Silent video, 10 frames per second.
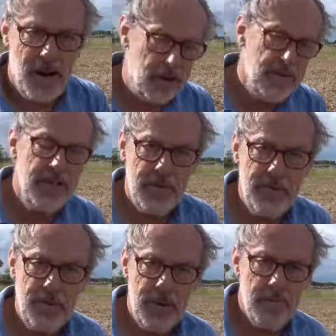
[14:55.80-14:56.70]
I think
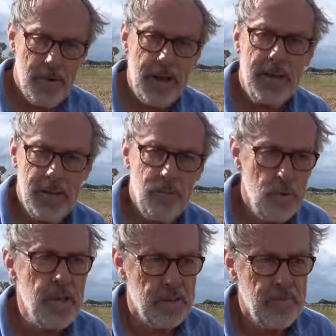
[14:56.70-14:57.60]
if you come back in a
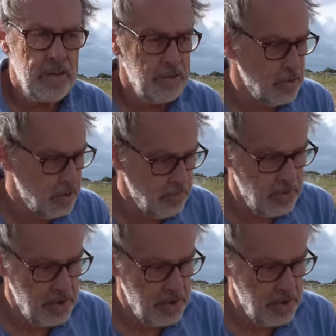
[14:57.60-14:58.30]
week, if I do another